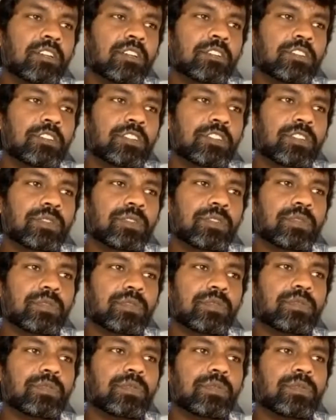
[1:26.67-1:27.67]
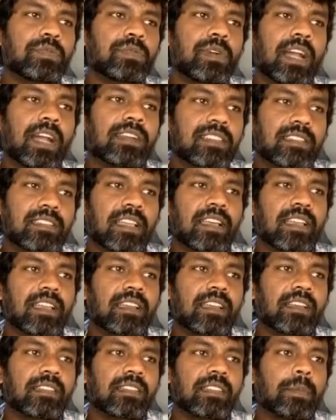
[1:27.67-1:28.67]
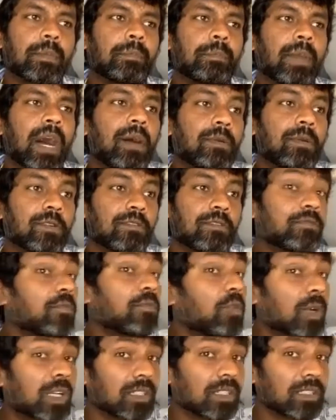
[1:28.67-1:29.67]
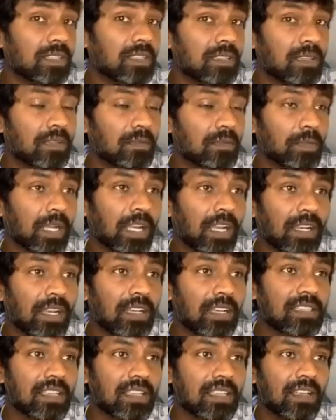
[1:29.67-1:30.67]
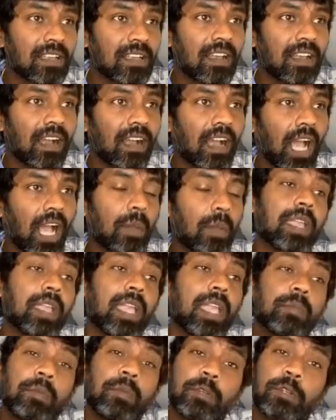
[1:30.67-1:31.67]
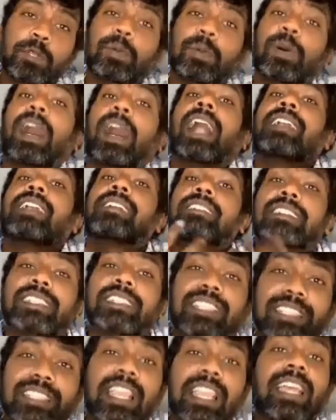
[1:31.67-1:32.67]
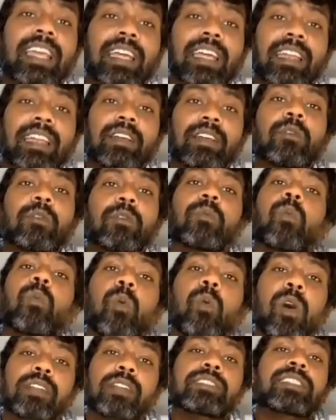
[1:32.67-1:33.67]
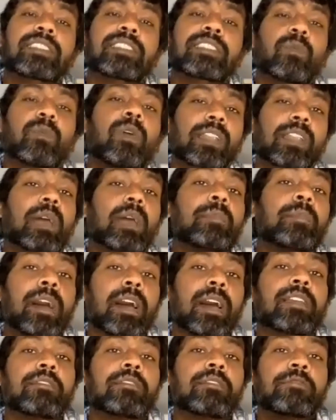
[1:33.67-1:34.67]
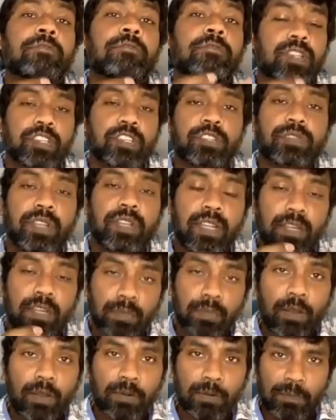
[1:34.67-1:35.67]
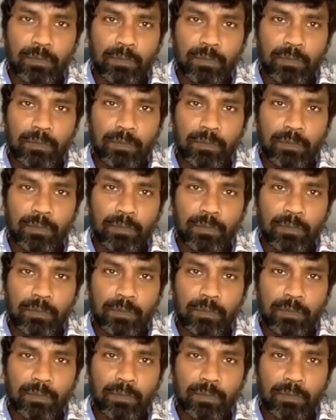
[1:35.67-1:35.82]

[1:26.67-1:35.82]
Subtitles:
to understand the power of focus, because I'm able to understand what am I frustrated about.